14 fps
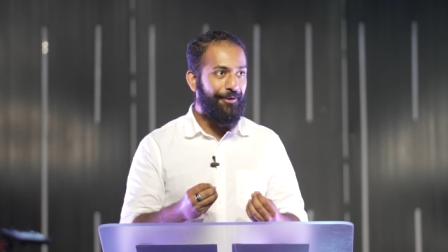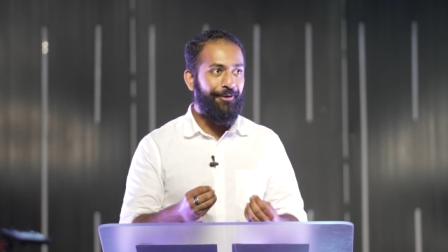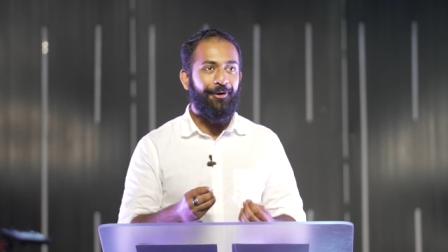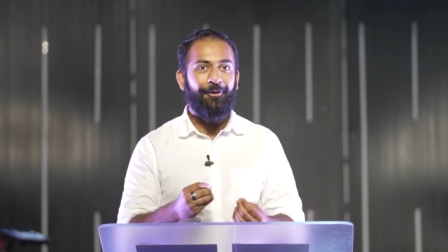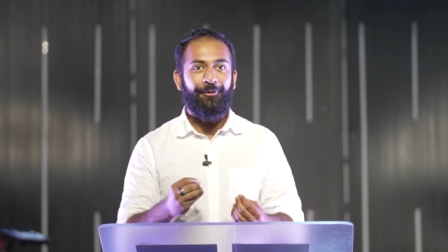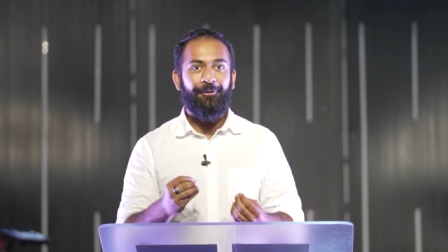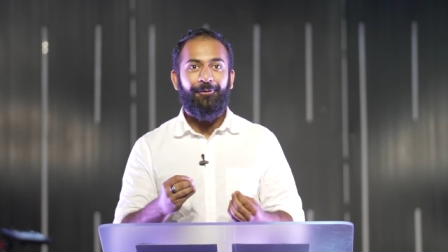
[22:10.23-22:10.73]

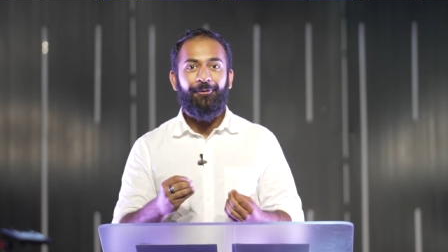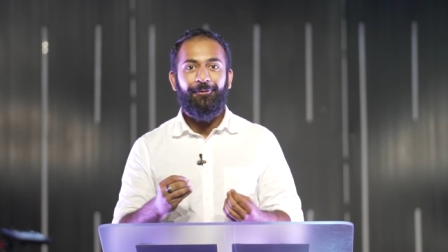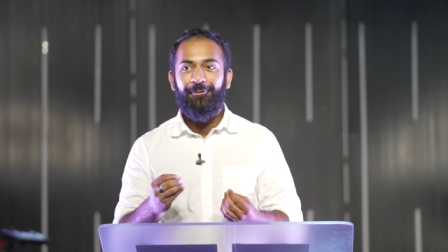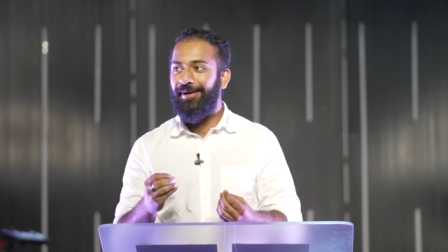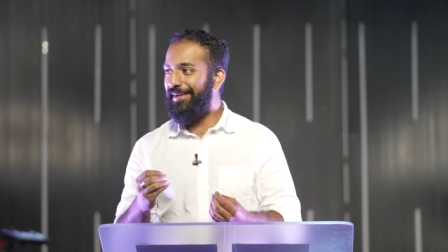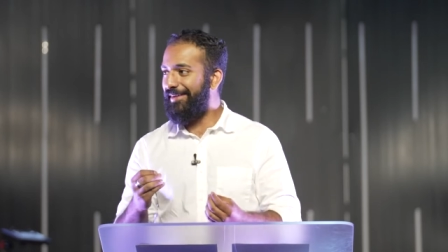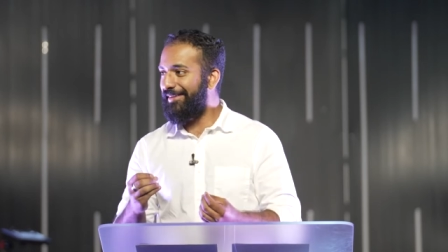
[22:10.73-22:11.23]
Oh,
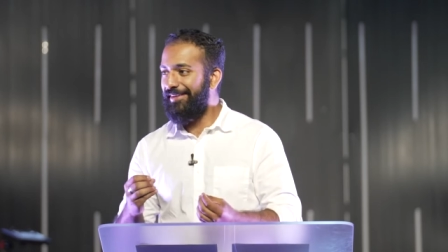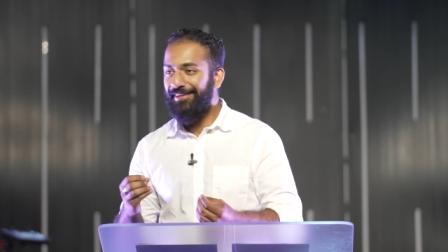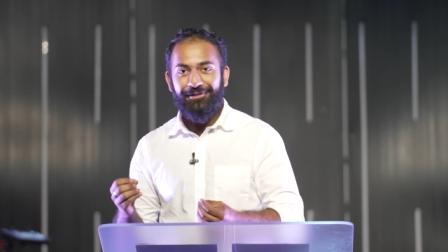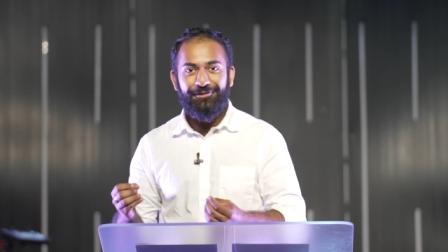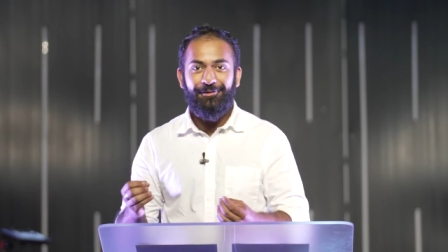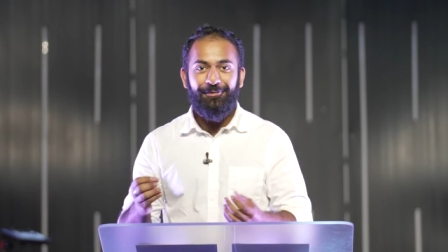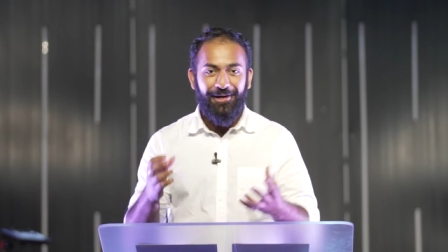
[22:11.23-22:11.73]
wait,
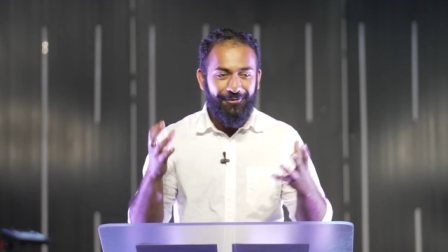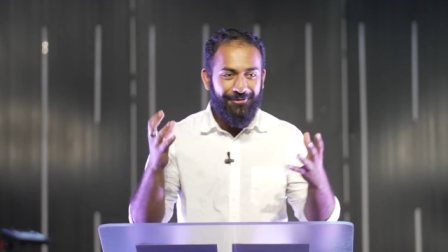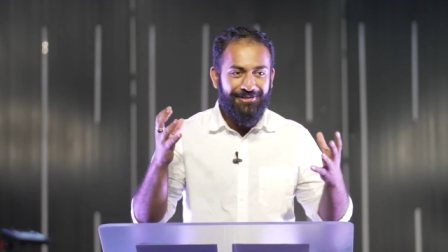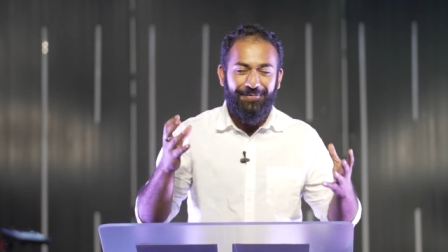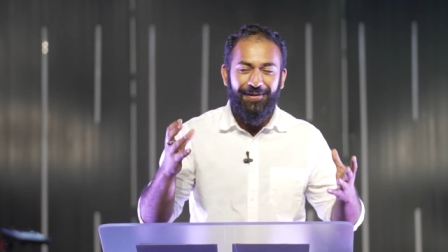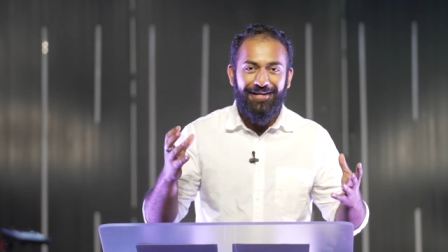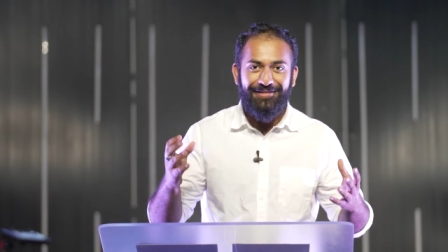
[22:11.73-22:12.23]
two
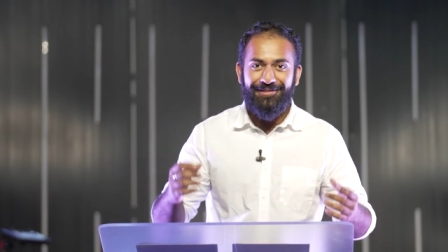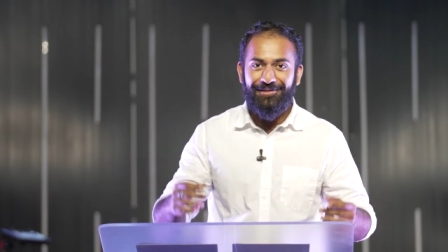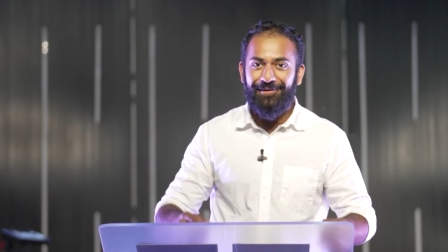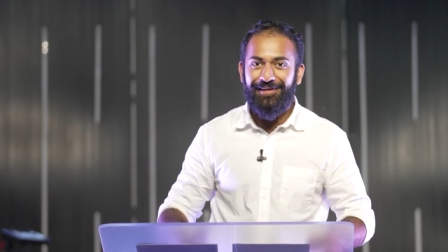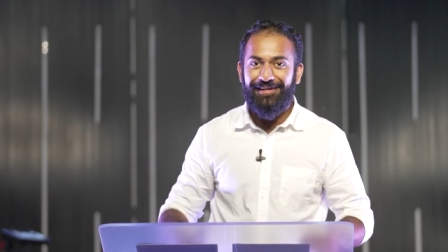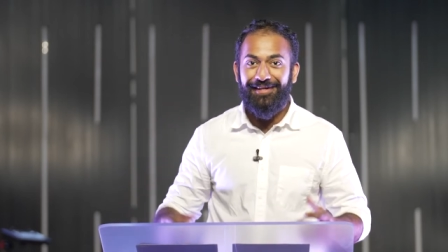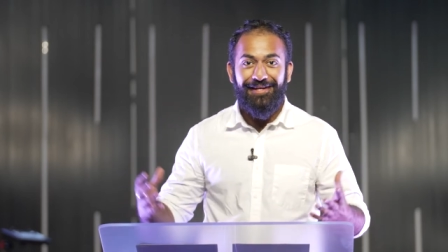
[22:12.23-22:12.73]
hours past
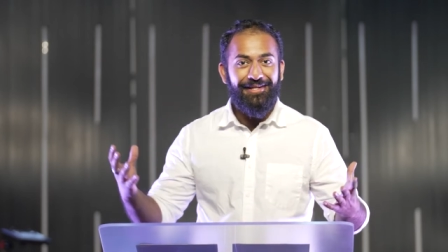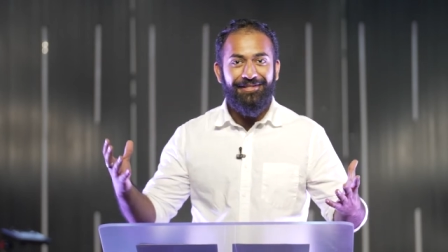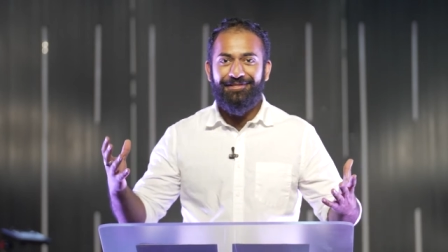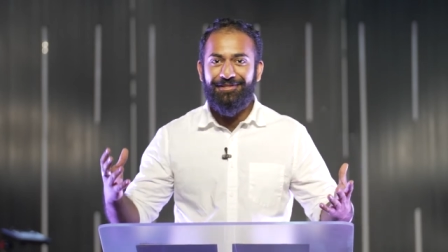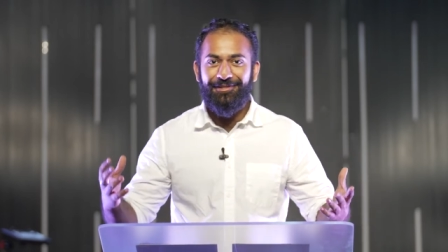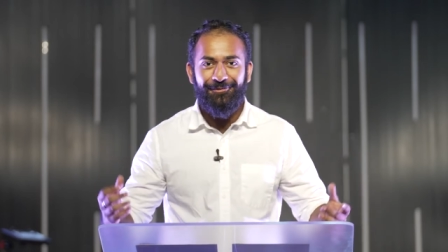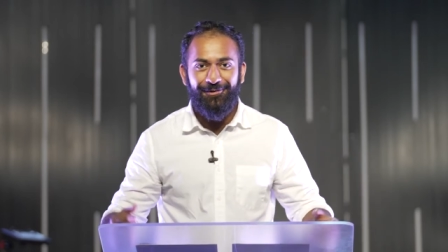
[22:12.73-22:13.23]
already.
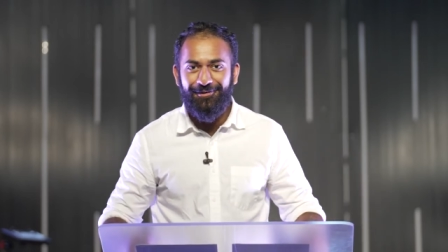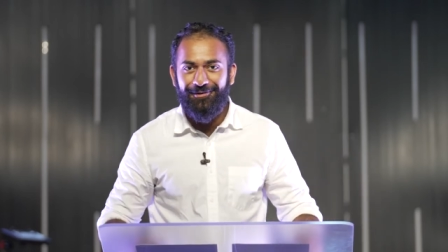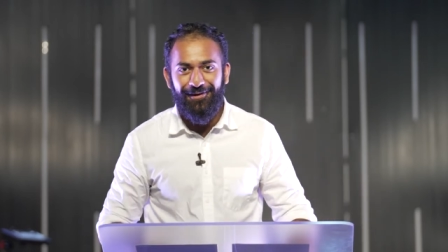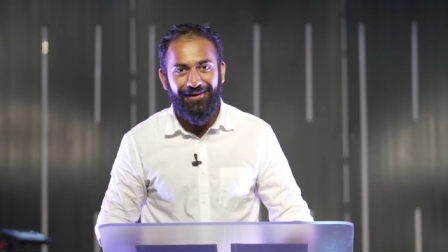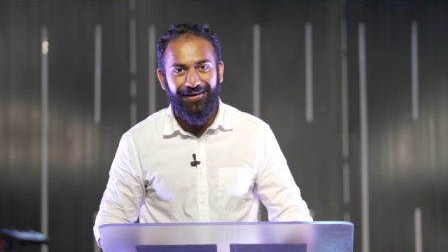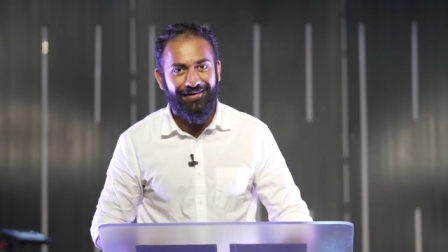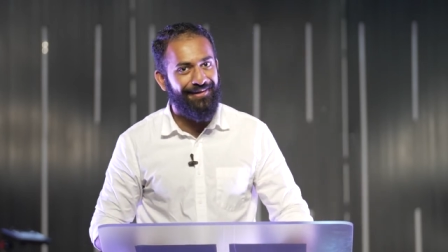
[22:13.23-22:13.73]
It's two
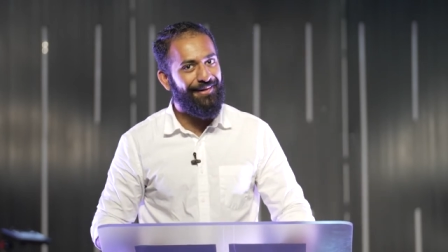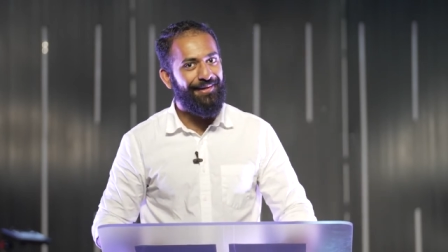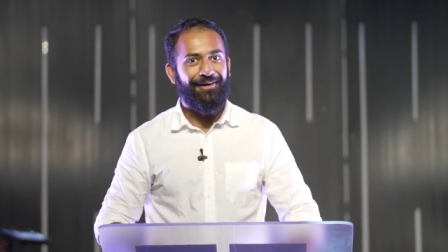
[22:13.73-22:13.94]
o'clock.